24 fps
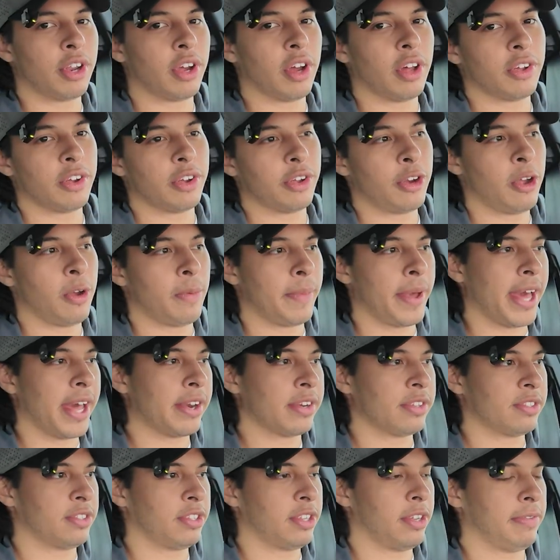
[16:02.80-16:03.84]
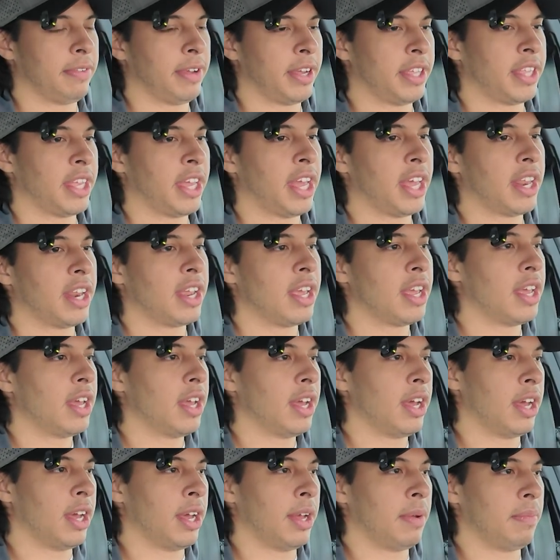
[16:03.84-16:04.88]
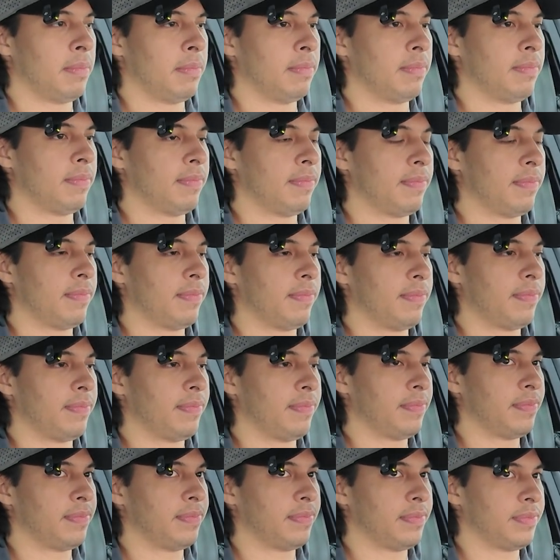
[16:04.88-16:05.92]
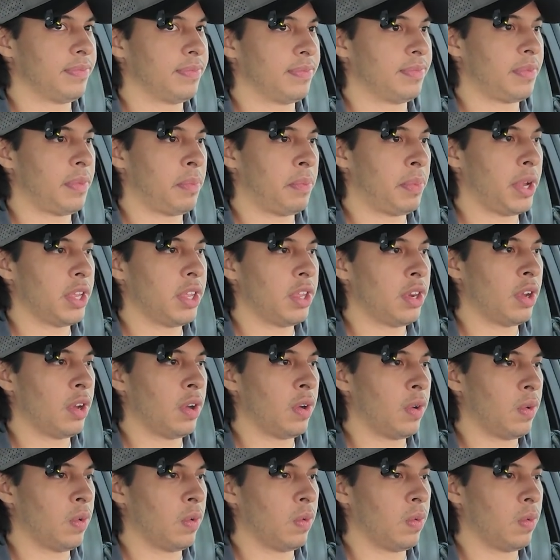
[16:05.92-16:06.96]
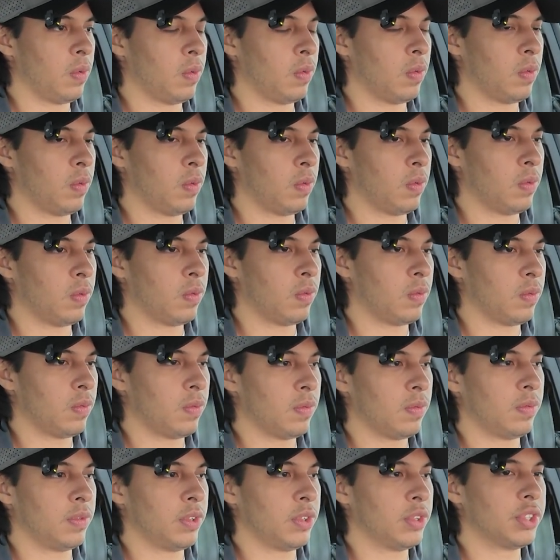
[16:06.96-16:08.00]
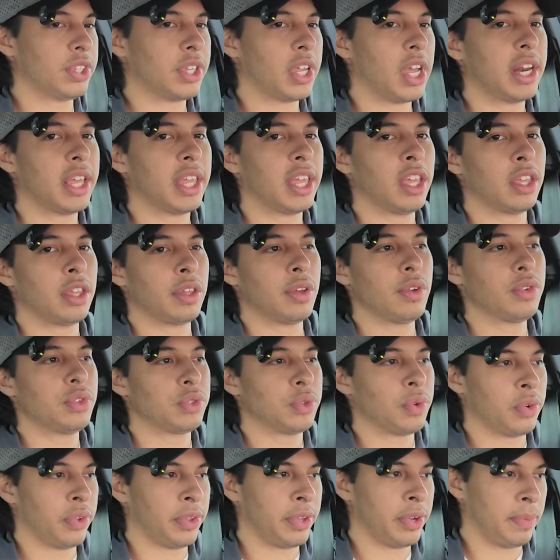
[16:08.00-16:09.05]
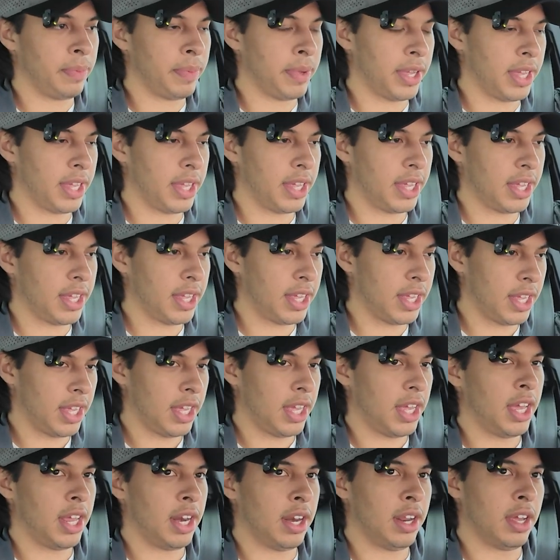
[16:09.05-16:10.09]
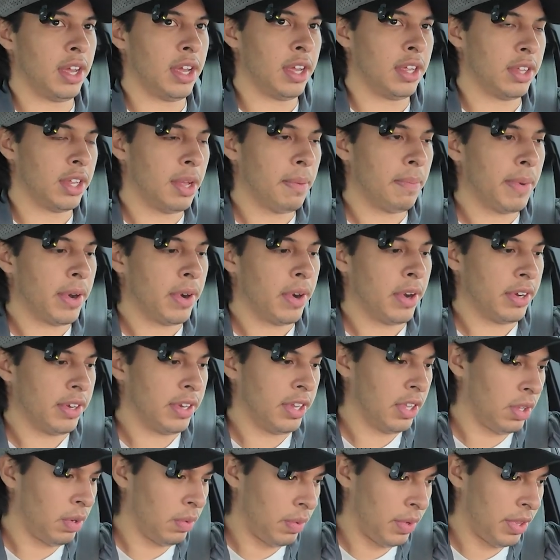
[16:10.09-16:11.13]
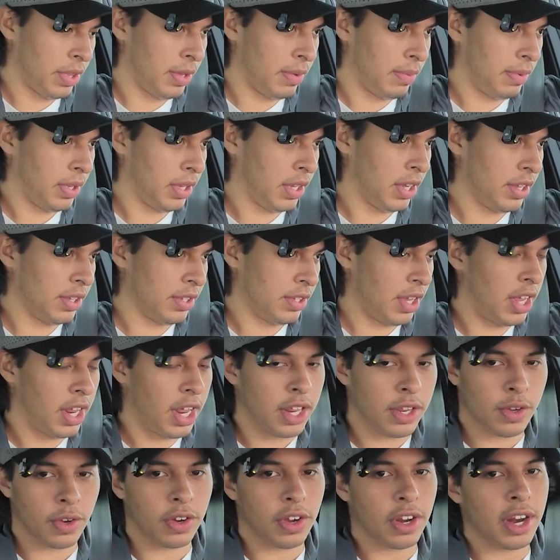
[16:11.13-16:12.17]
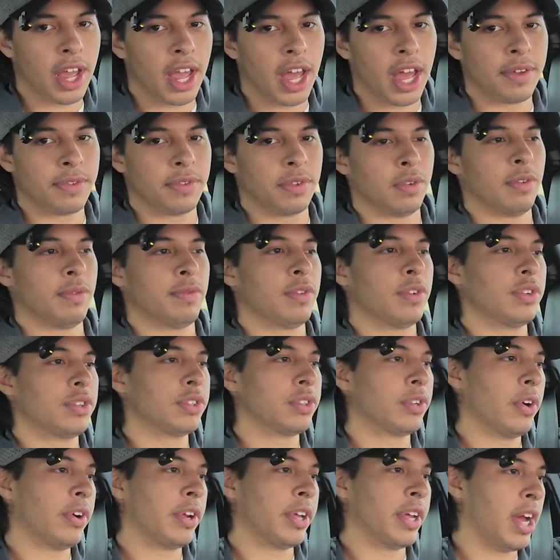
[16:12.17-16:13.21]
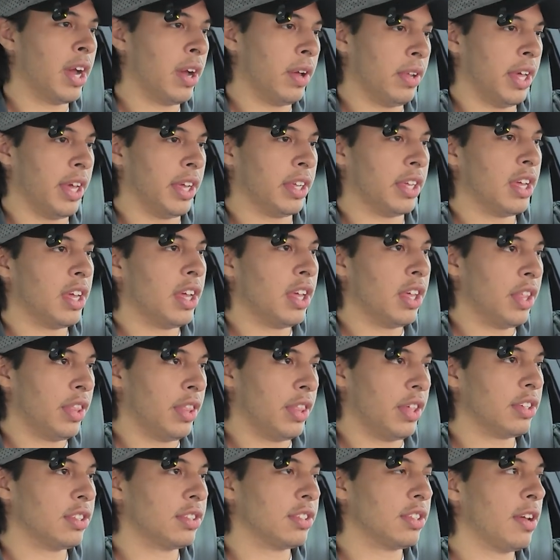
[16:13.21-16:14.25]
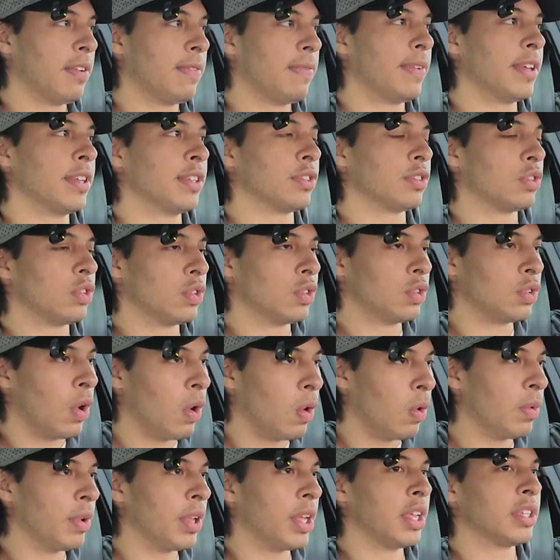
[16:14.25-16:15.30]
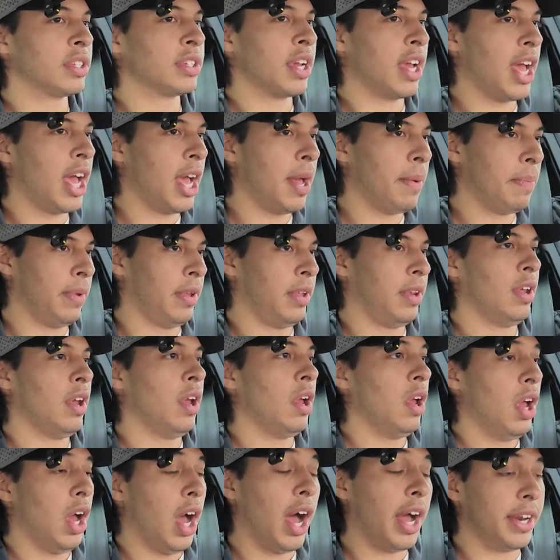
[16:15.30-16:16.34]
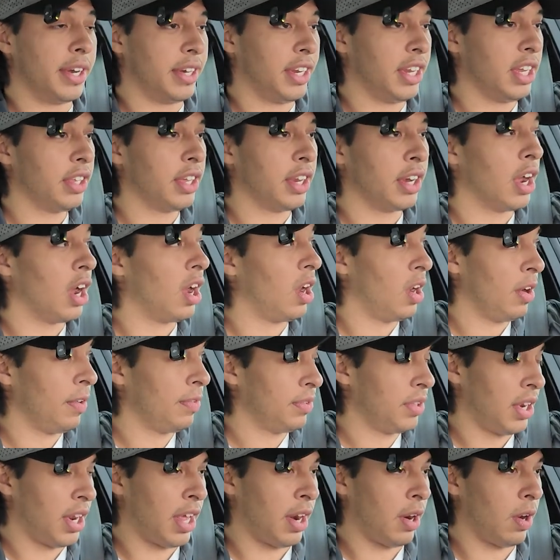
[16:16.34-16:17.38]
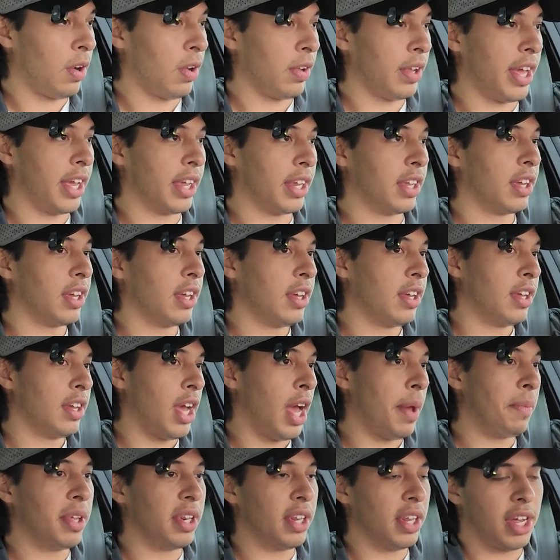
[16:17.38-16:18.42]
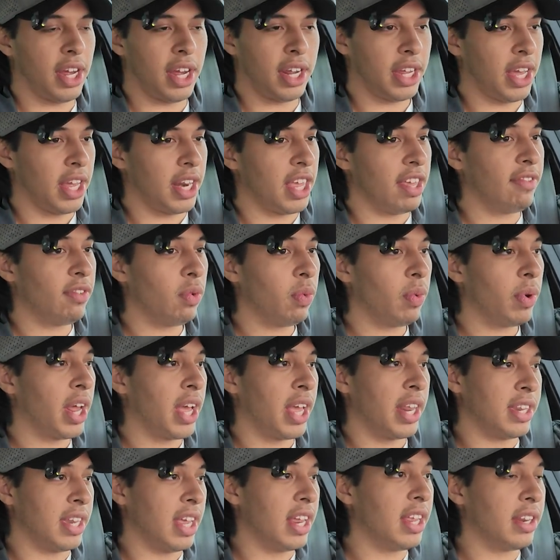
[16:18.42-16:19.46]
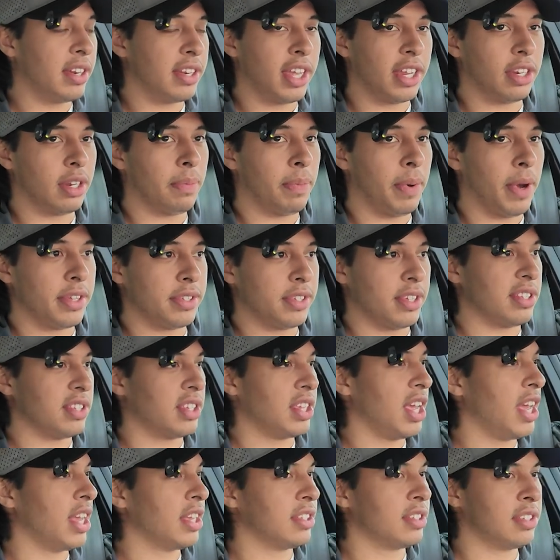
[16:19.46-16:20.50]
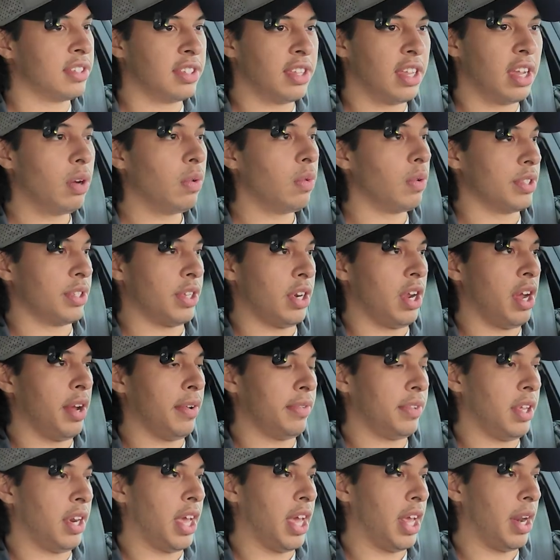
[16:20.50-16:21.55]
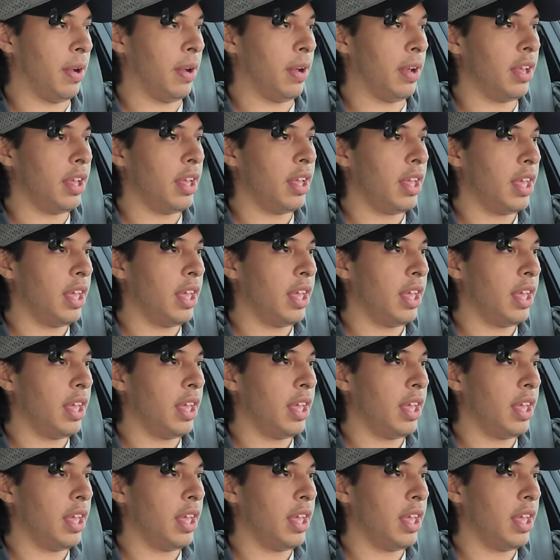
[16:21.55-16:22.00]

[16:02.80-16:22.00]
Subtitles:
dollar, matters and stuff like that. But you just kind of get used to it a little bit, and you get better at dealing with it, because, and you're gonna have to, if you're starting out, like, this stuff is going to happen. Ideally, not often at all. Like, I mean, again, even when I didn't take deposits, it still wasn't often at all.